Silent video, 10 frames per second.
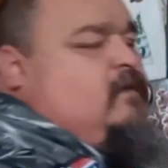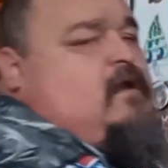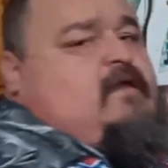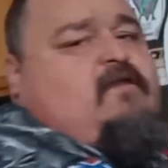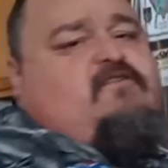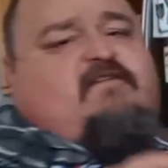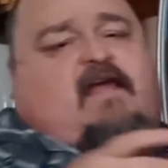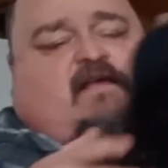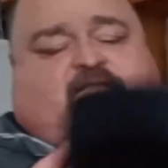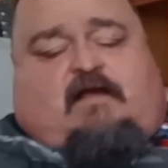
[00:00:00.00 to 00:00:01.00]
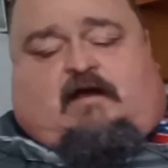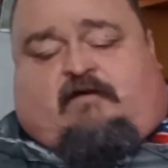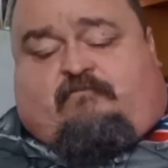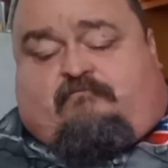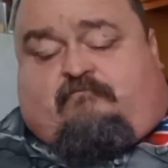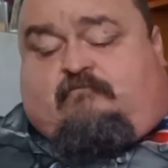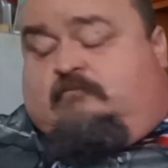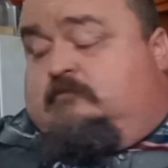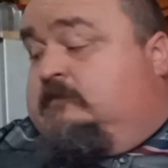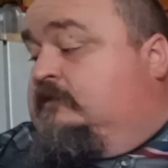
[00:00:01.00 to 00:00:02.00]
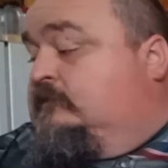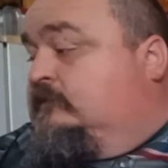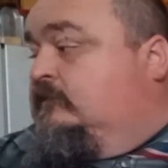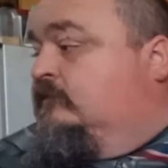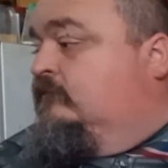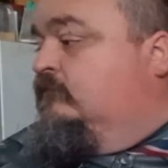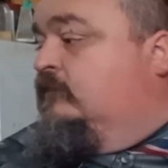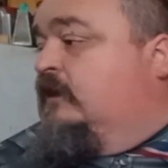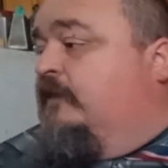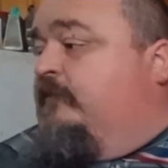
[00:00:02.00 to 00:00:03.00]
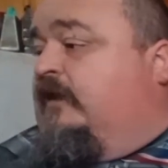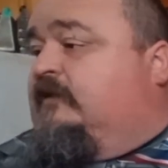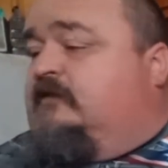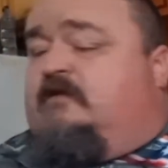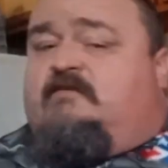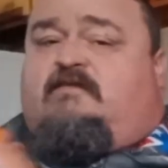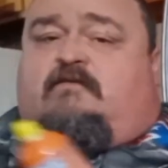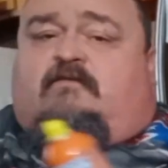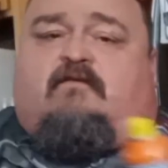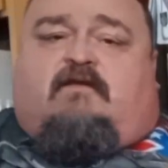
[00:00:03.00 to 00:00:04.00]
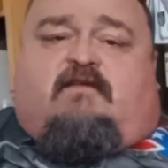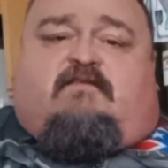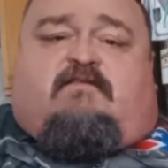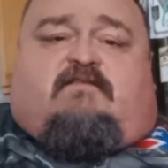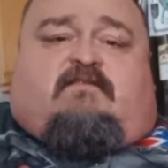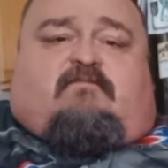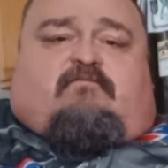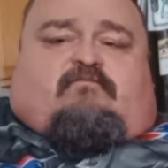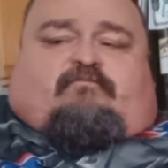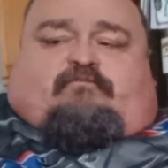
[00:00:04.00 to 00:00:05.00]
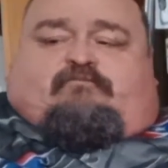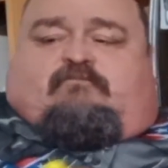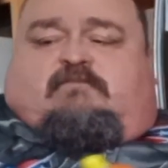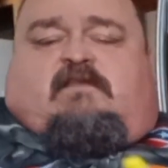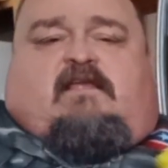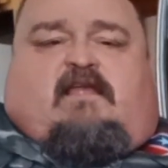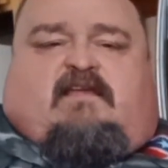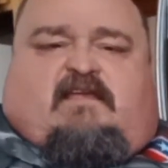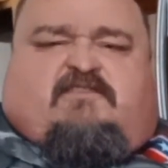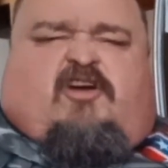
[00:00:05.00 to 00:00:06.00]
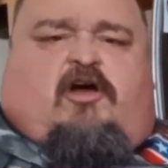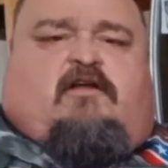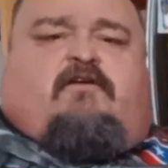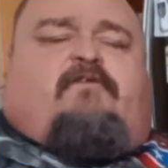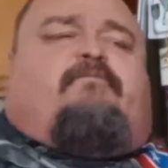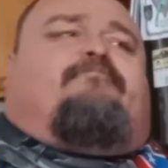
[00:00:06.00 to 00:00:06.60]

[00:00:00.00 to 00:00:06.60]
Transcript: I use cast iron when I make this because it gets hotter.